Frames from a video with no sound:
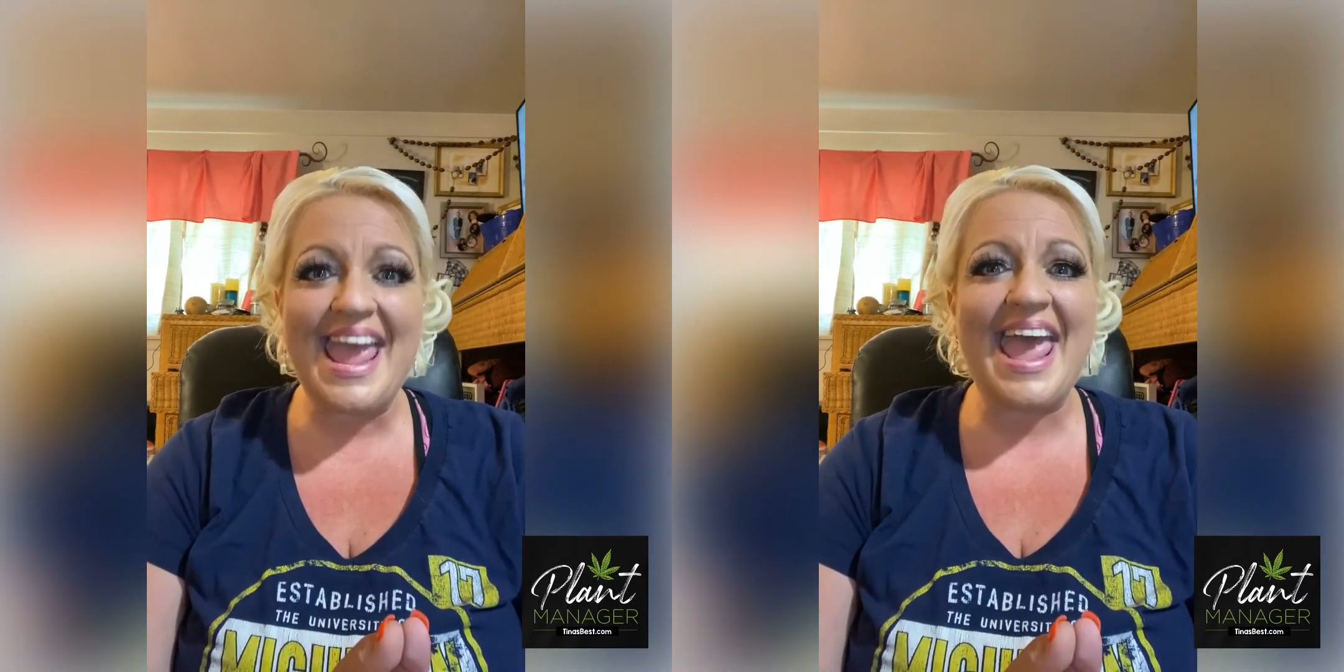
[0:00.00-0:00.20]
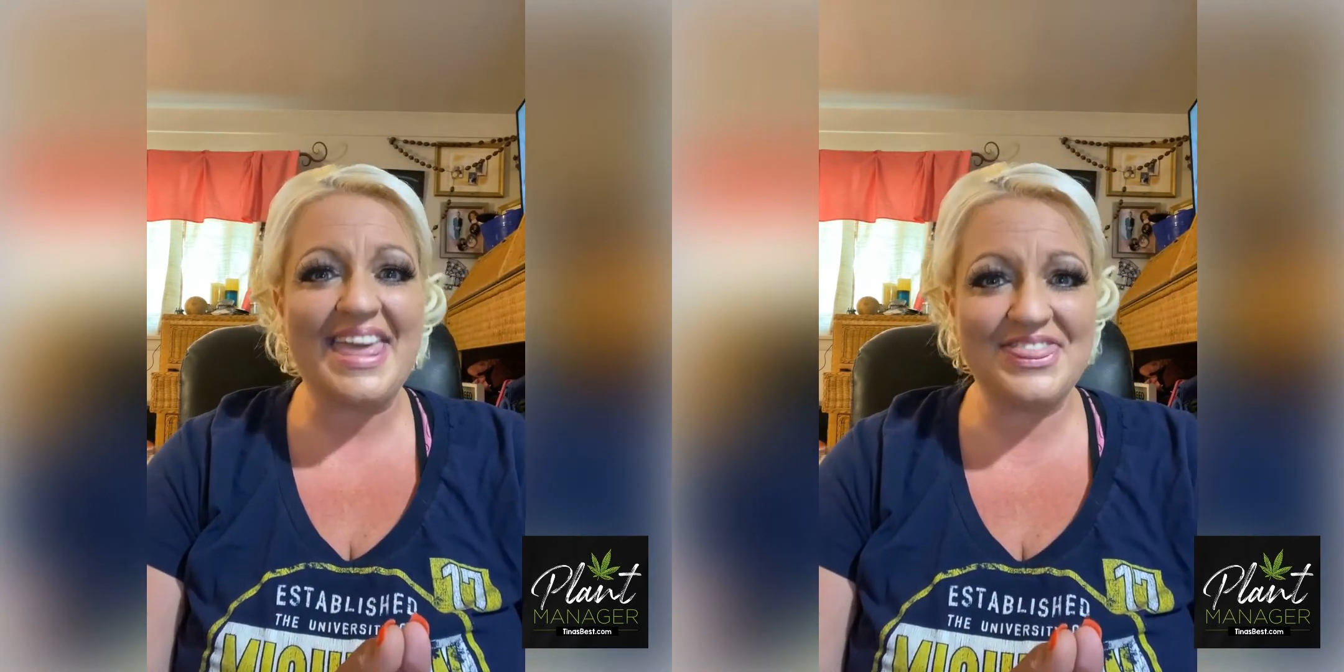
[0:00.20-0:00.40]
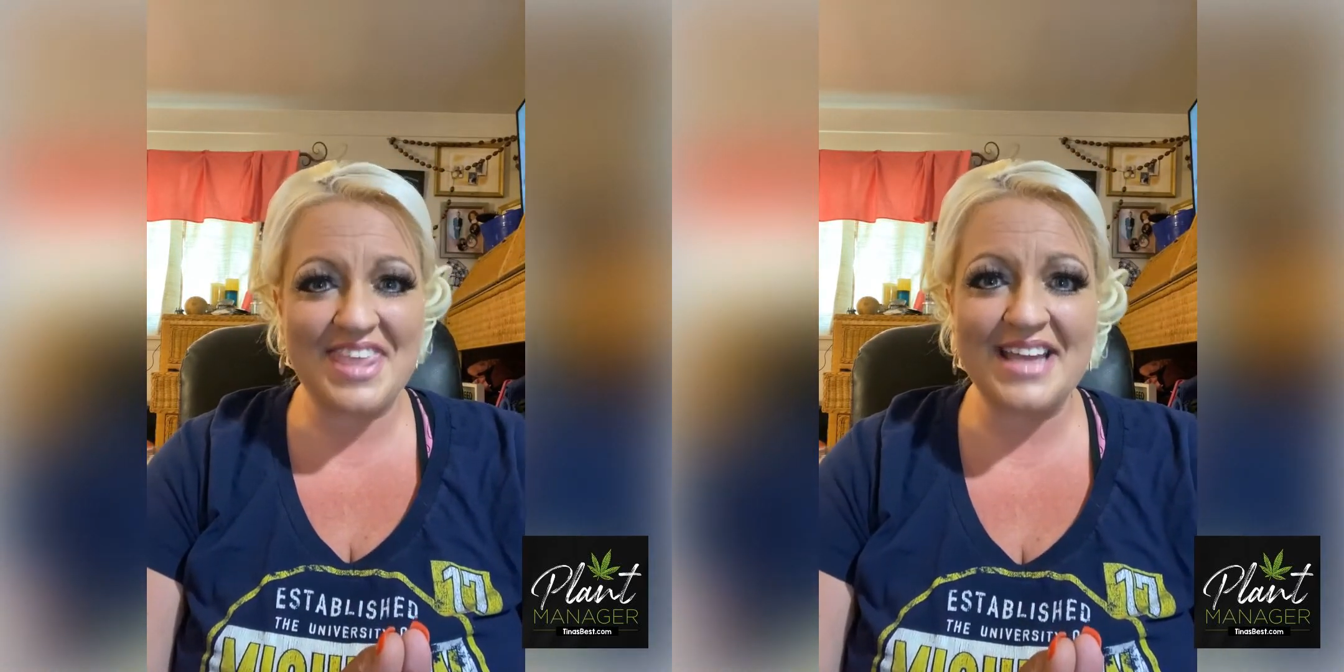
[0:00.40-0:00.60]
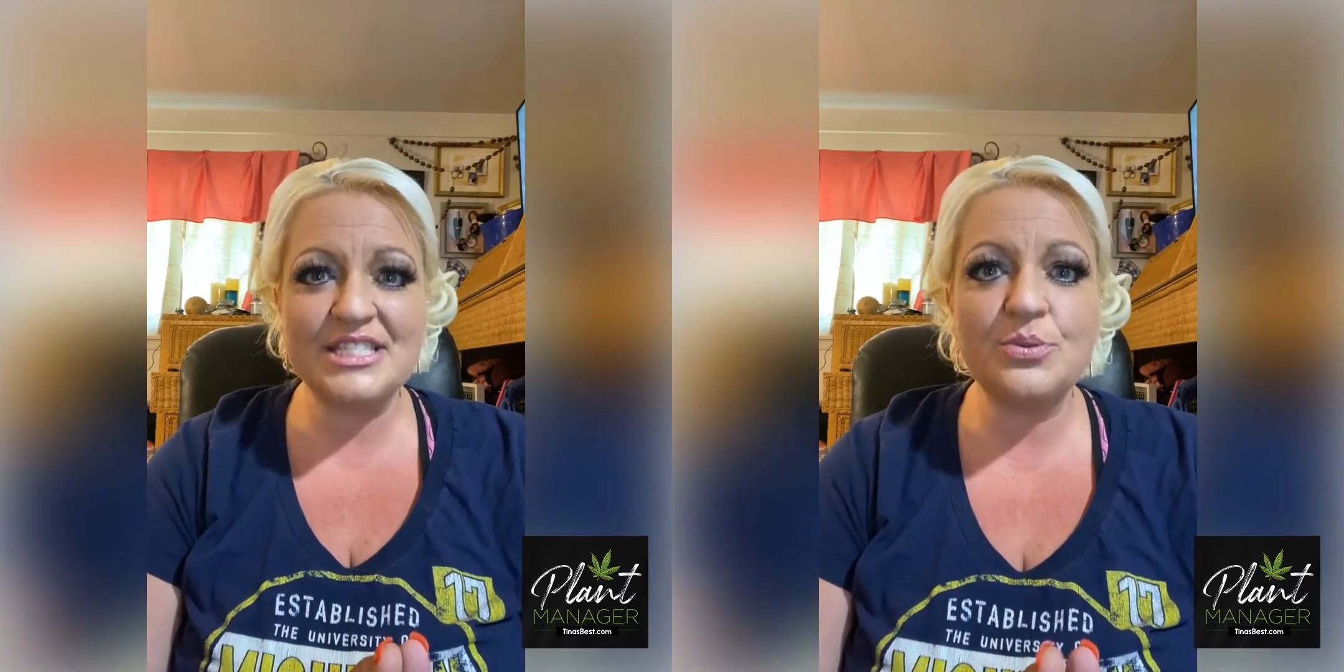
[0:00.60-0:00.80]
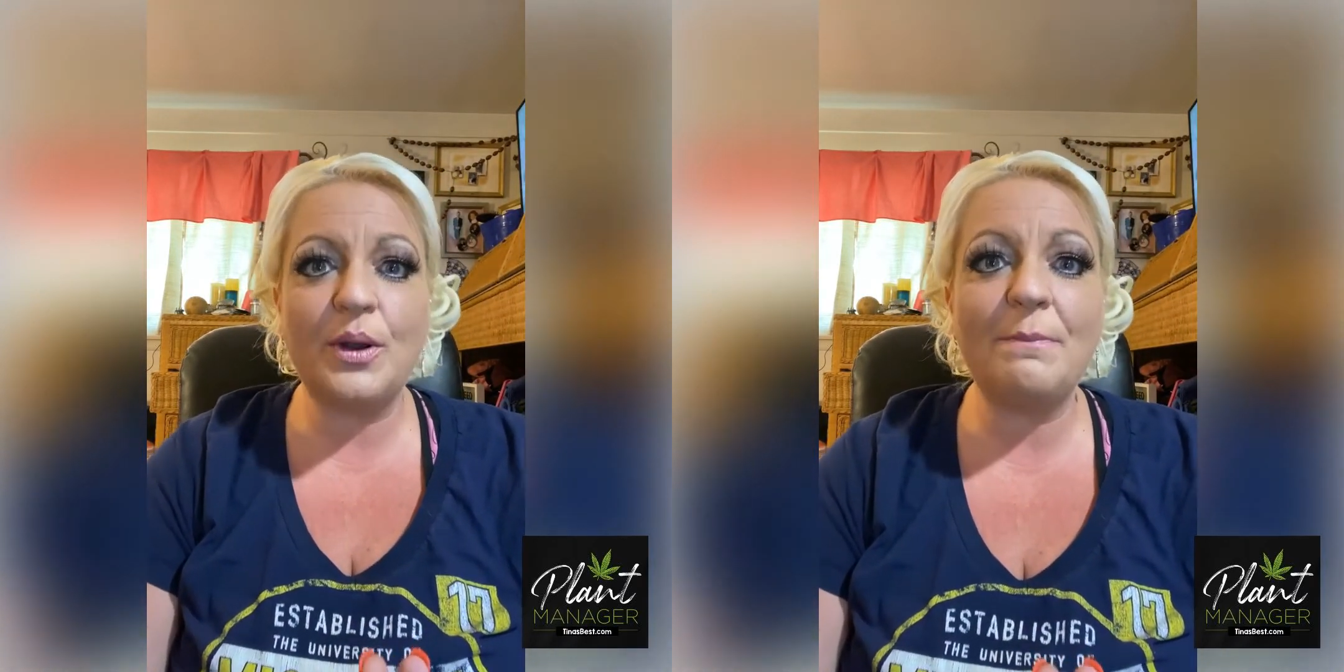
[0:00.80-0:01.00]
and
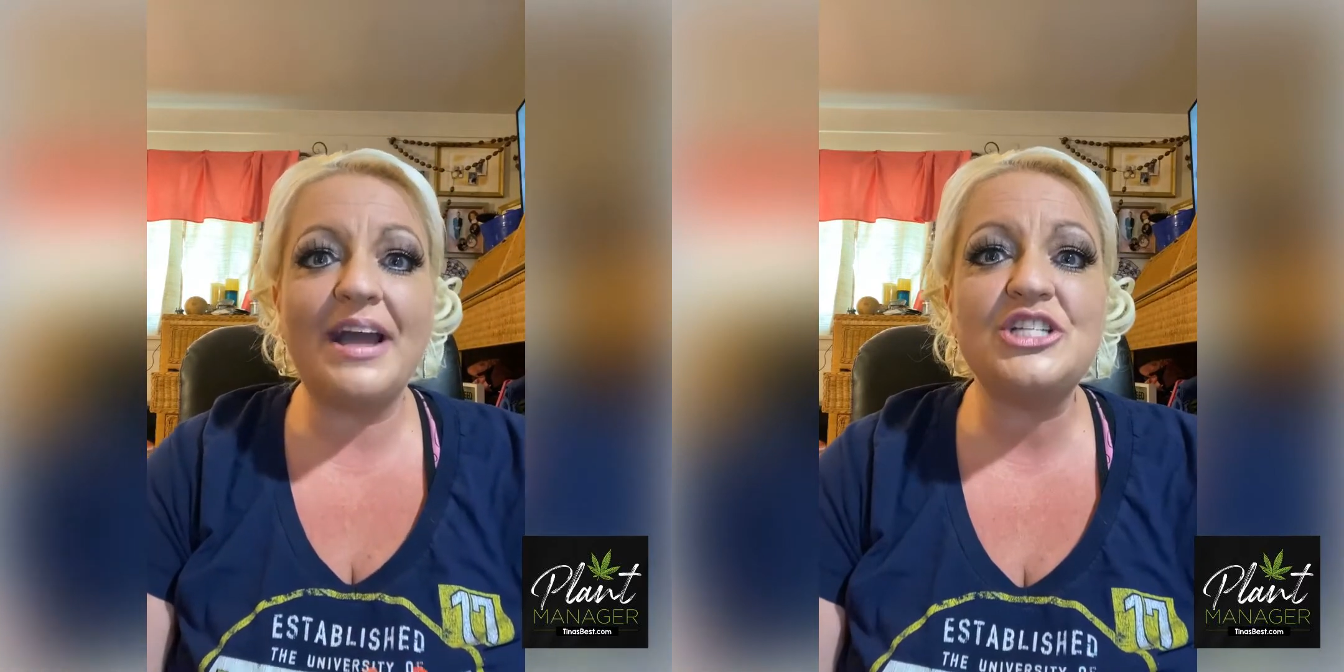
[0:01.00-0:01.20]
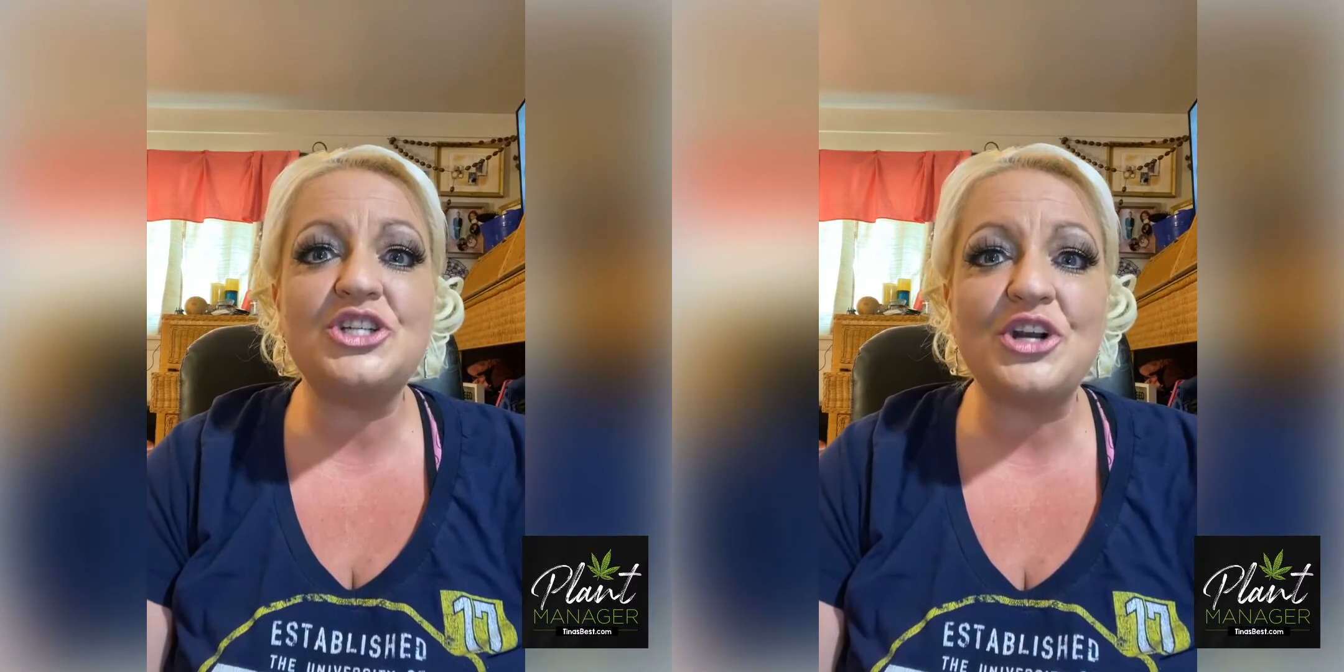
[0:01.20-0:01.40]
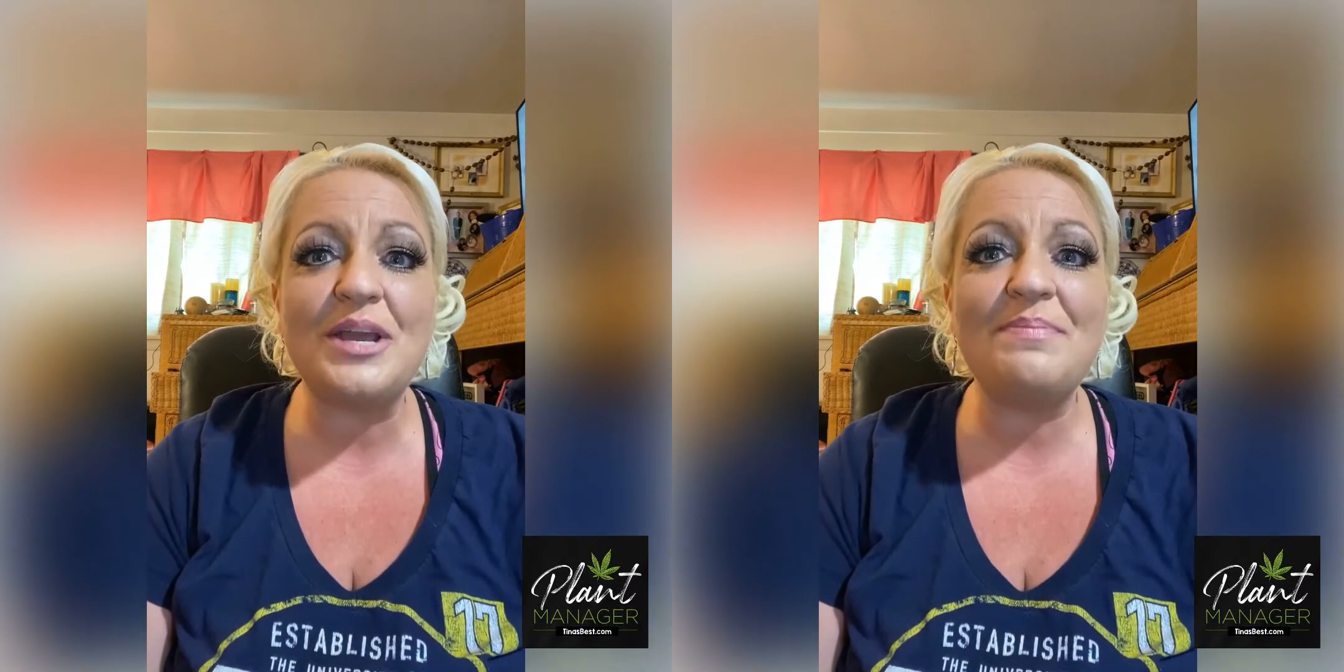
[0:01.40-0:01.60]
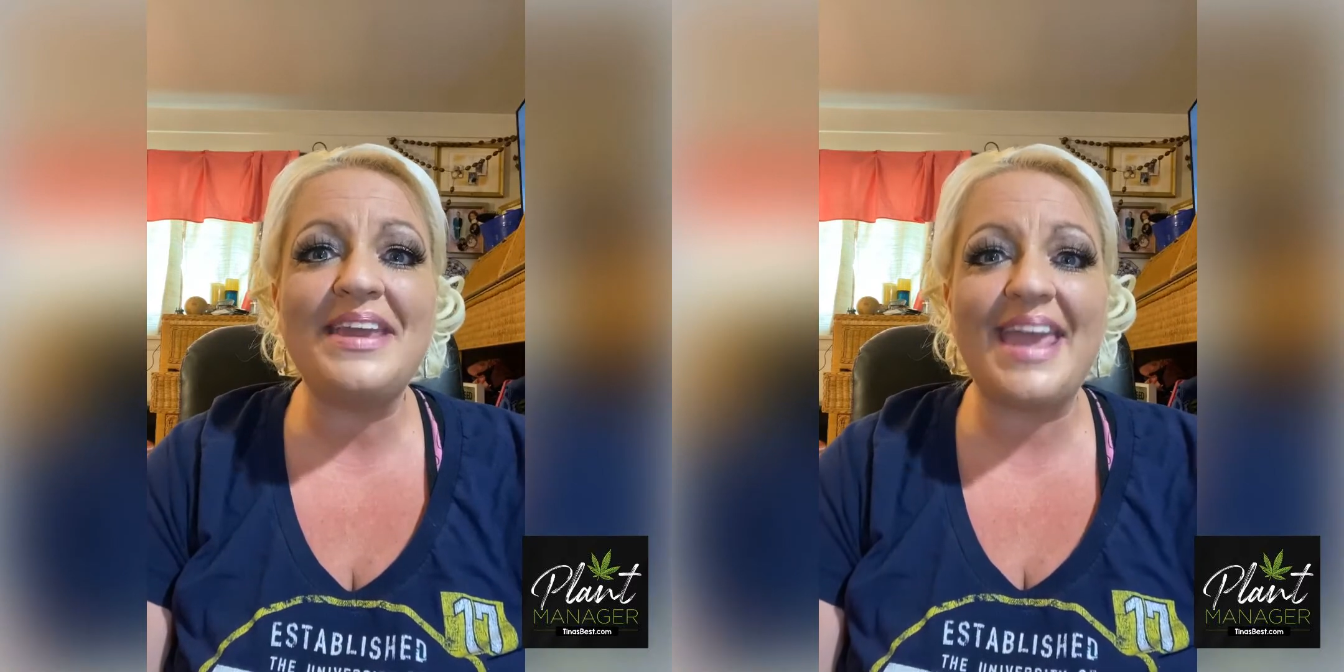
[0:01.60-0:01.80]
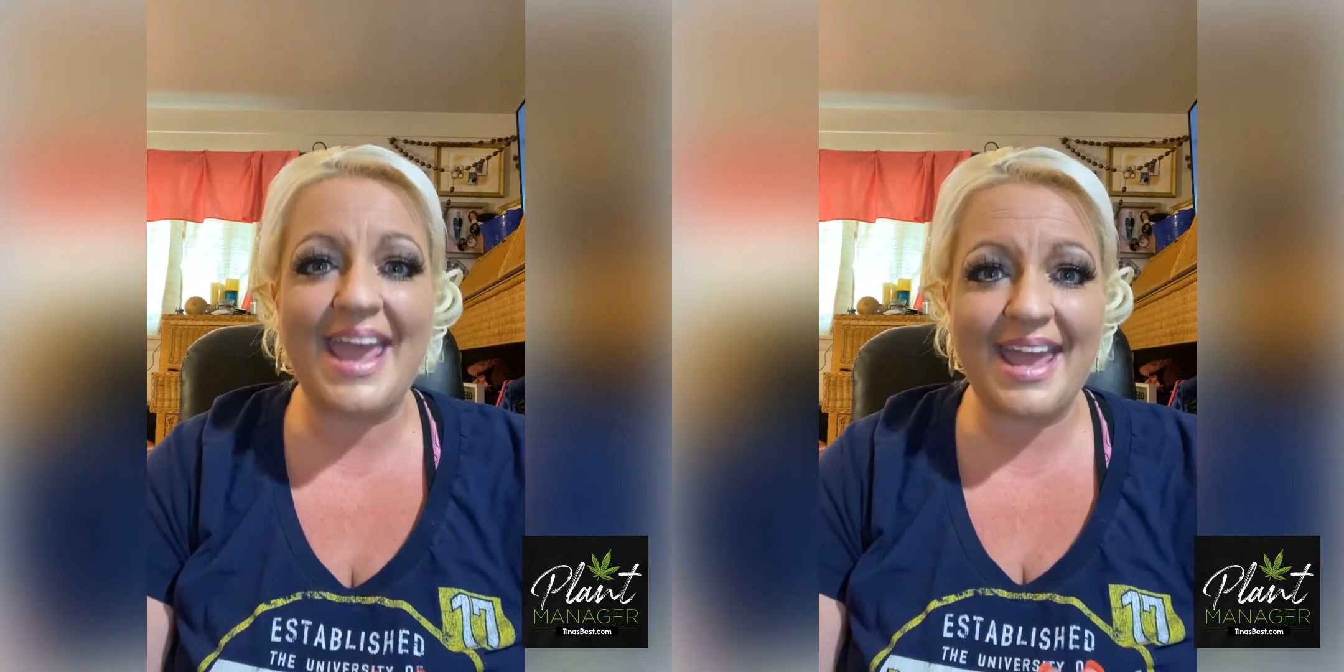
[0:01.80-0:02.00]
that's when my journey
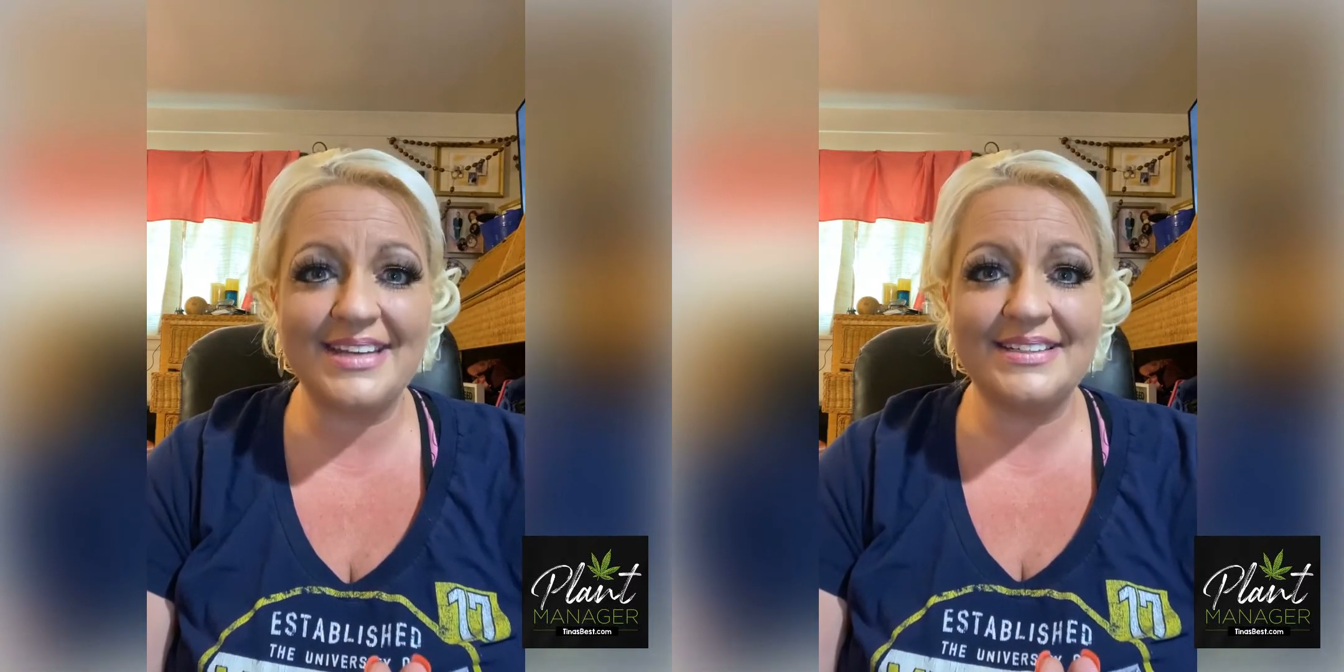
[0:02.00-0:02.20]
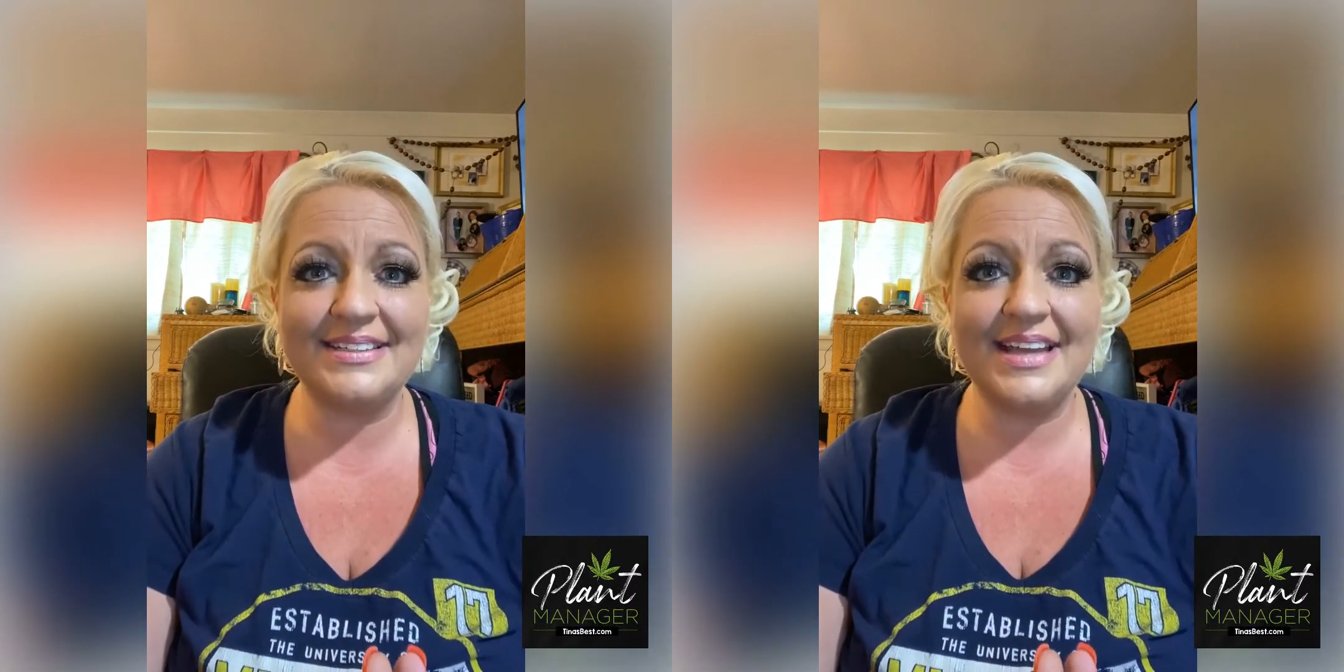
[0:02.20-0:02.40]
began.